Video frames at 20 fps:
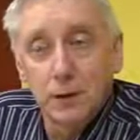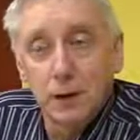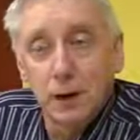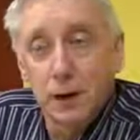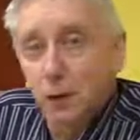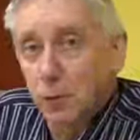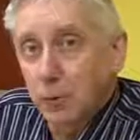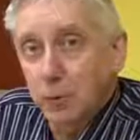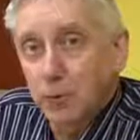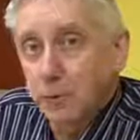
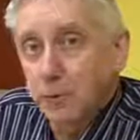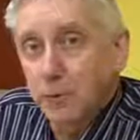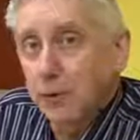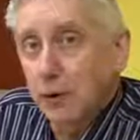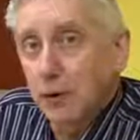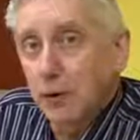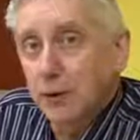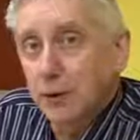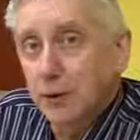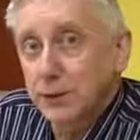I wouldn't
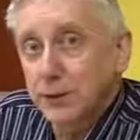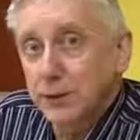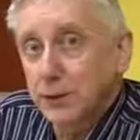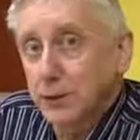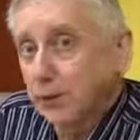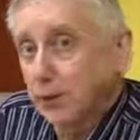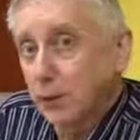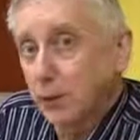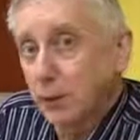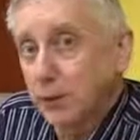start
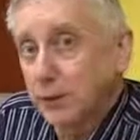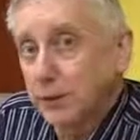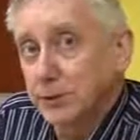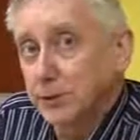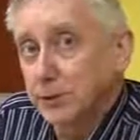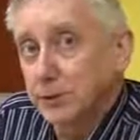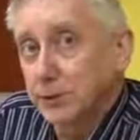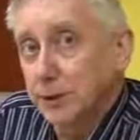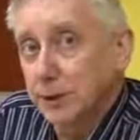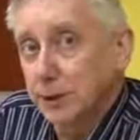listing the ways of
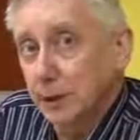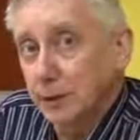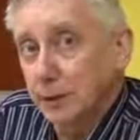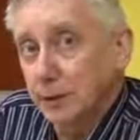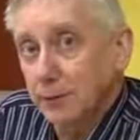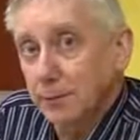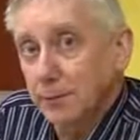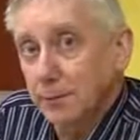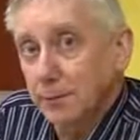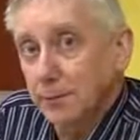doing
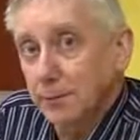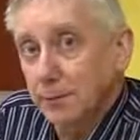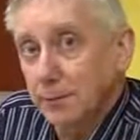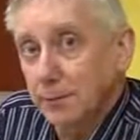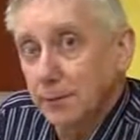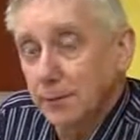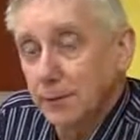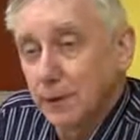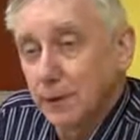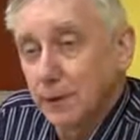that.
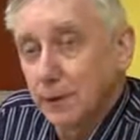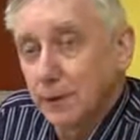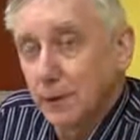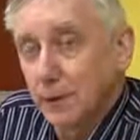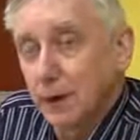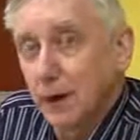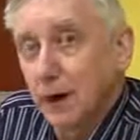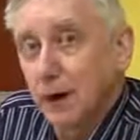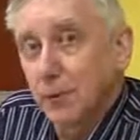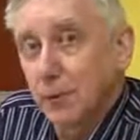
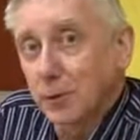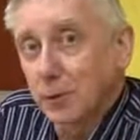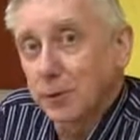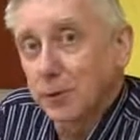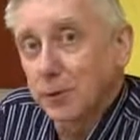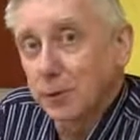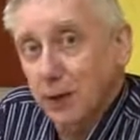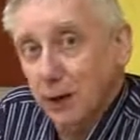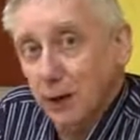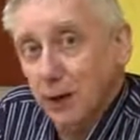I would
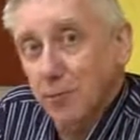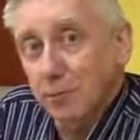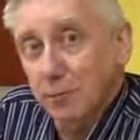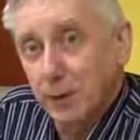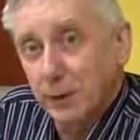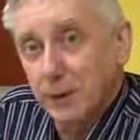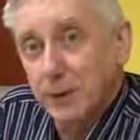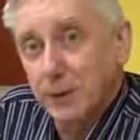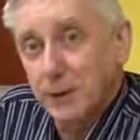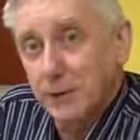start
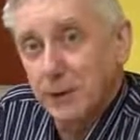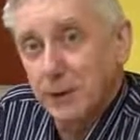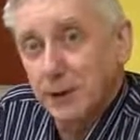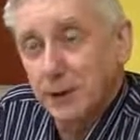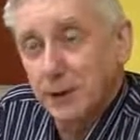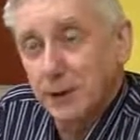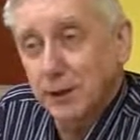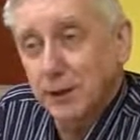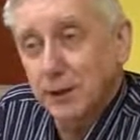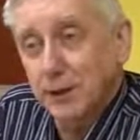by
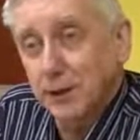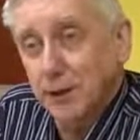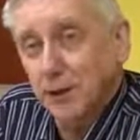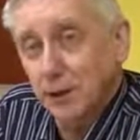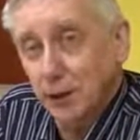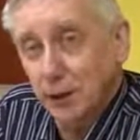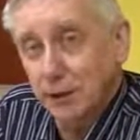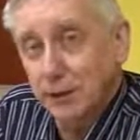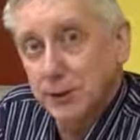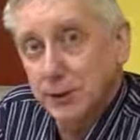listing the
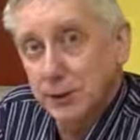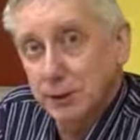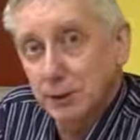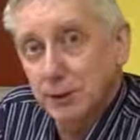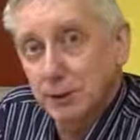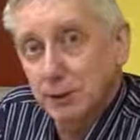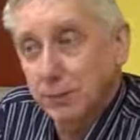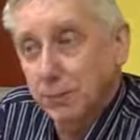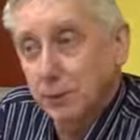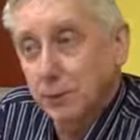
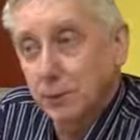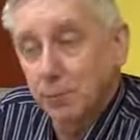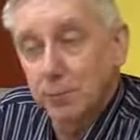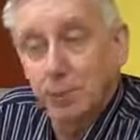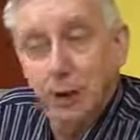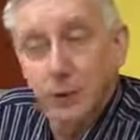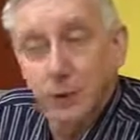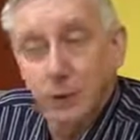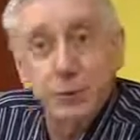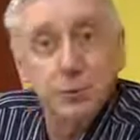criteria
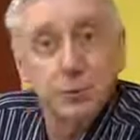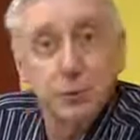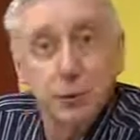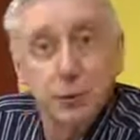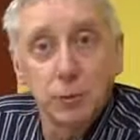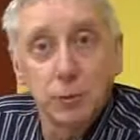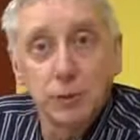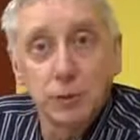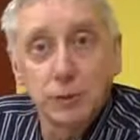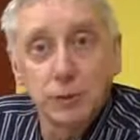by which we
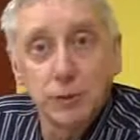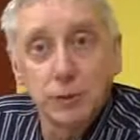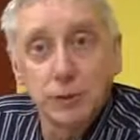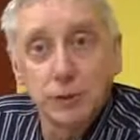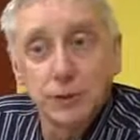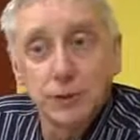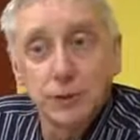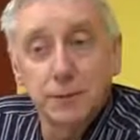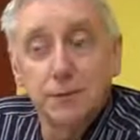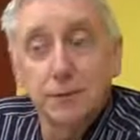will
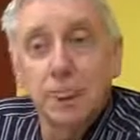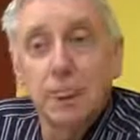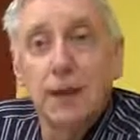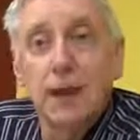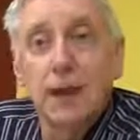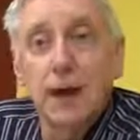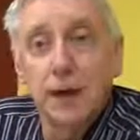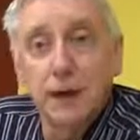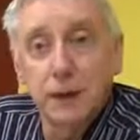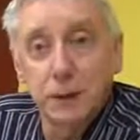judge
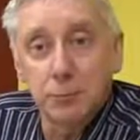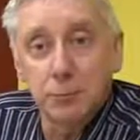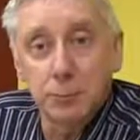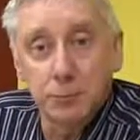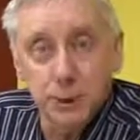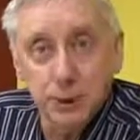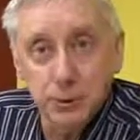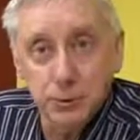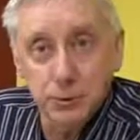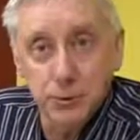any
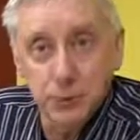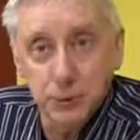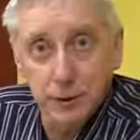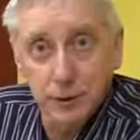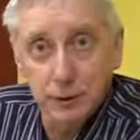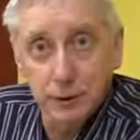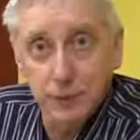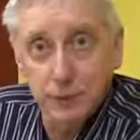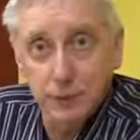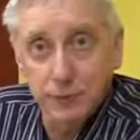proposal
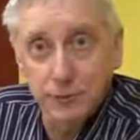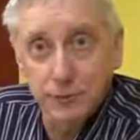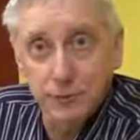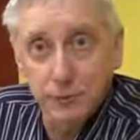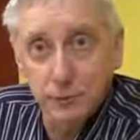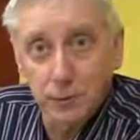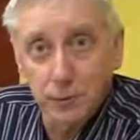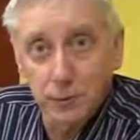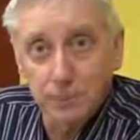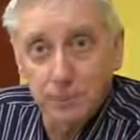that comes
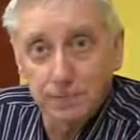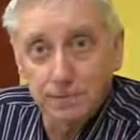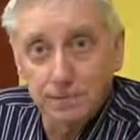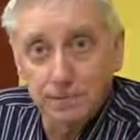forward.